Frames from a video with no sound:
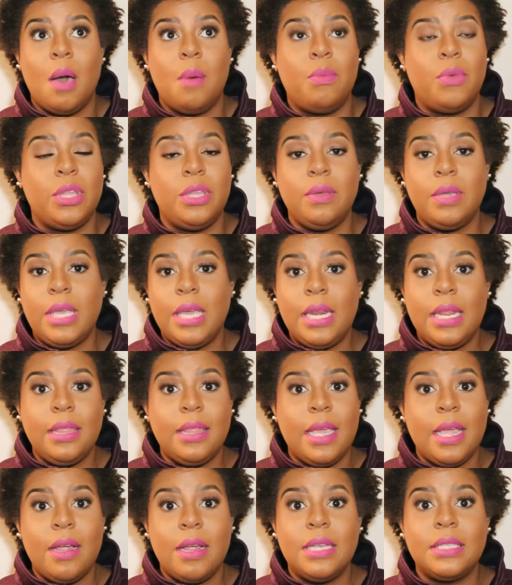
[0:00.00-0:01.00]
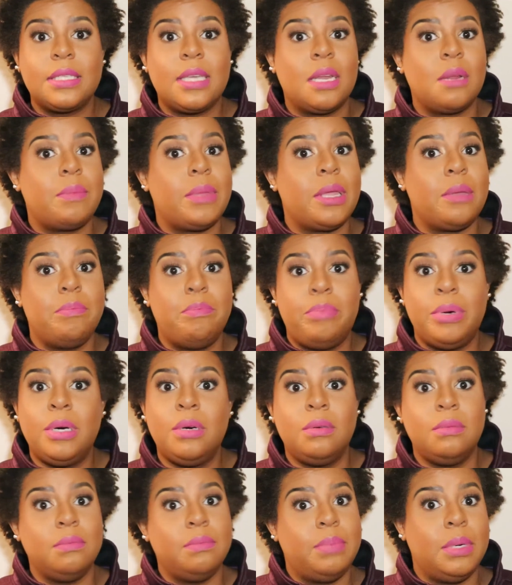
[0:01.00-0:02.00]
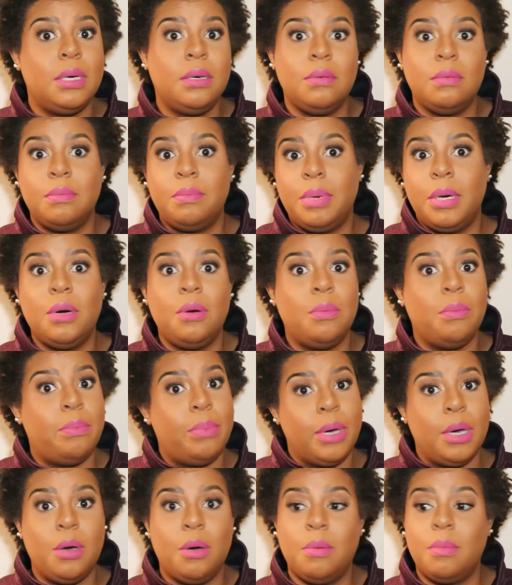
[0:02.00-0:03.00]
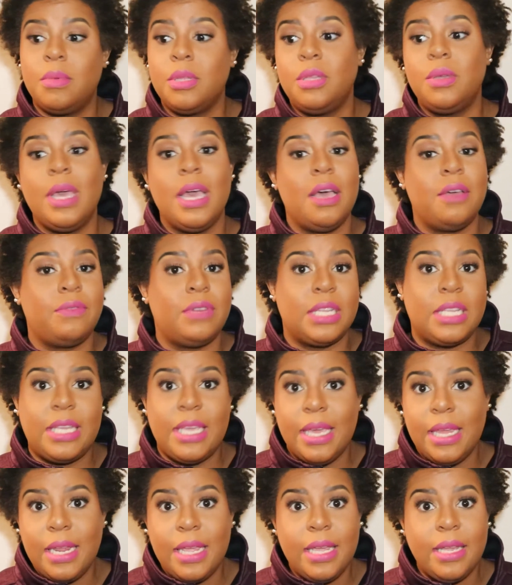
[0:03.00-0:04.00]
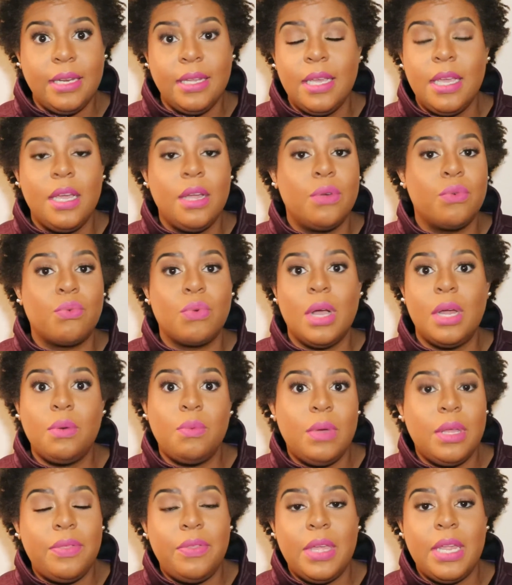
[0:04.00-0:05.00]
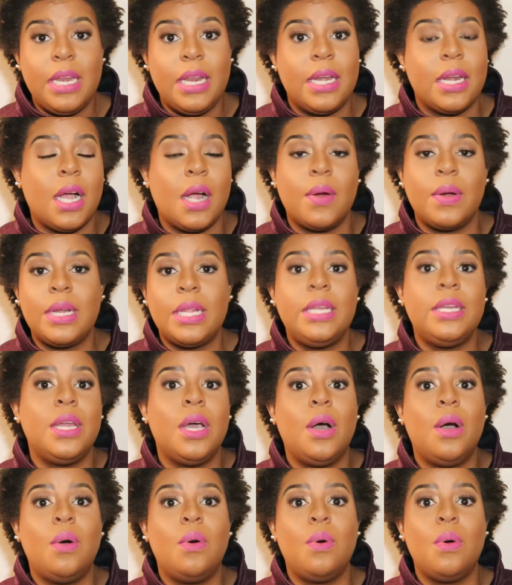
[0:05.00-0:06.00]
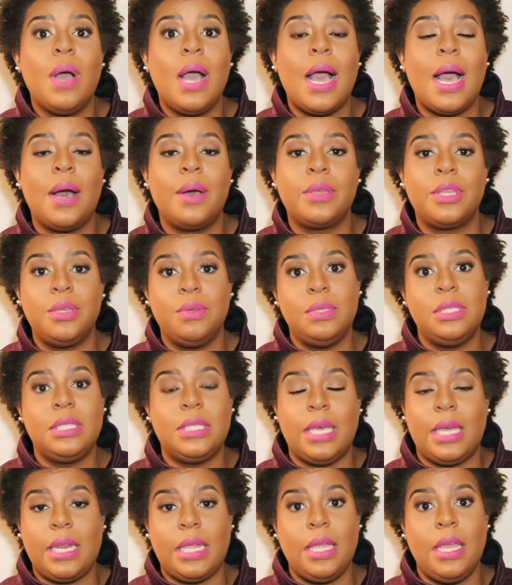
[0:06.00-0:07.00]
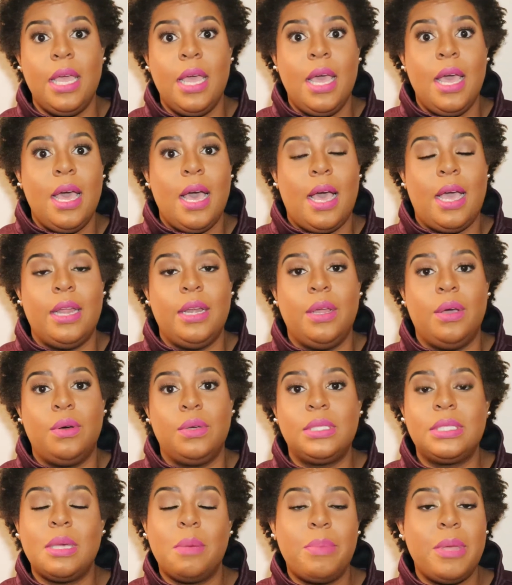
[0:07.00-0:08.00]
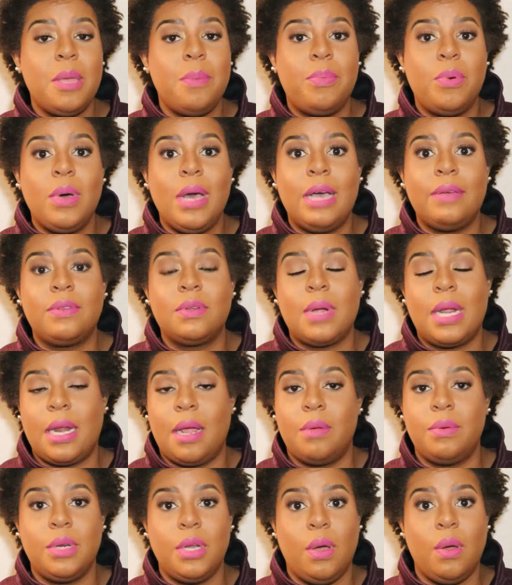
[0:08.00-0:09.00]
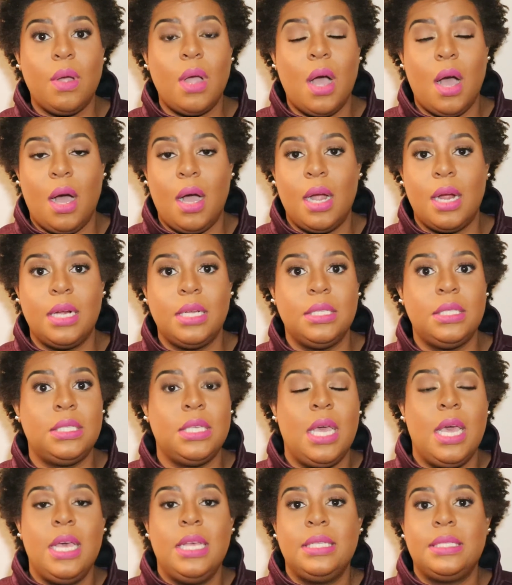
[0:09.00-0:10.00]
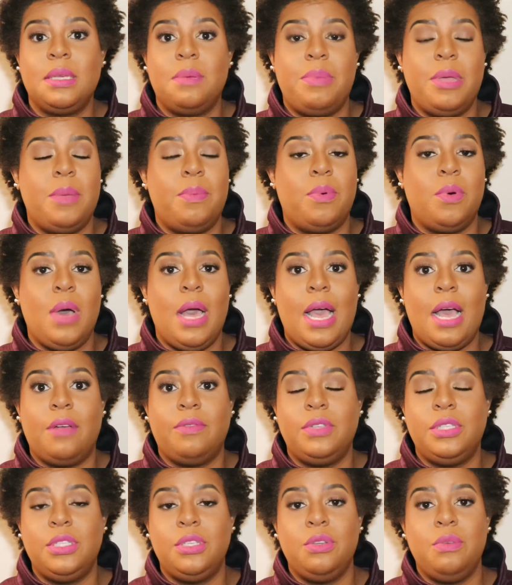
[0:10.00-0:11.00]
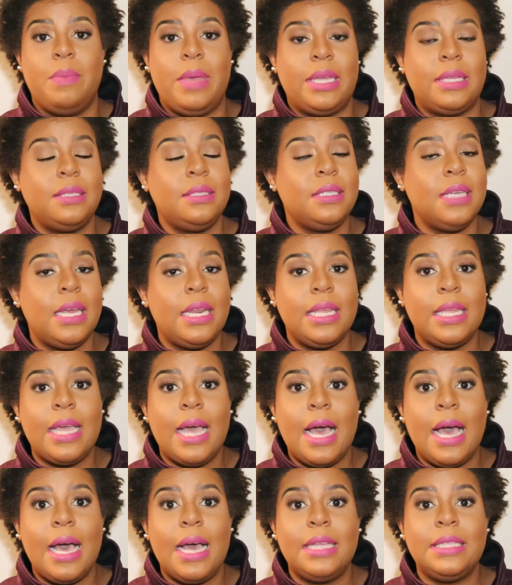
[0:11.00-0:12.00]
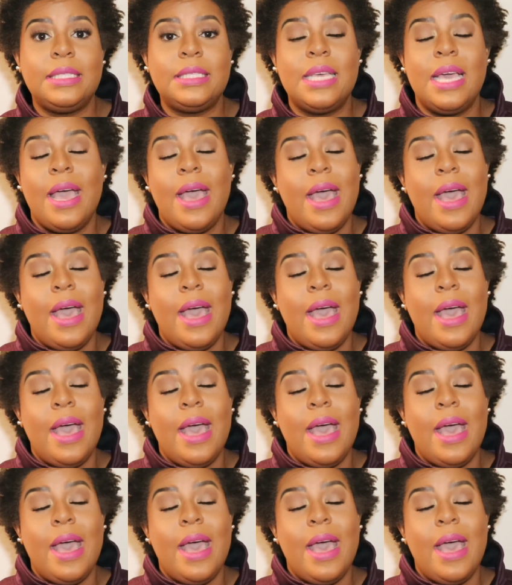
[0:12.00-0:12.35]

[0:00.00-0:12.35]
When you get in there, it's gonna be boom, boom, boom, boom. You have to get it, run with it, and already know how you study. I know some people have to write out note cards, some people have to make study guides.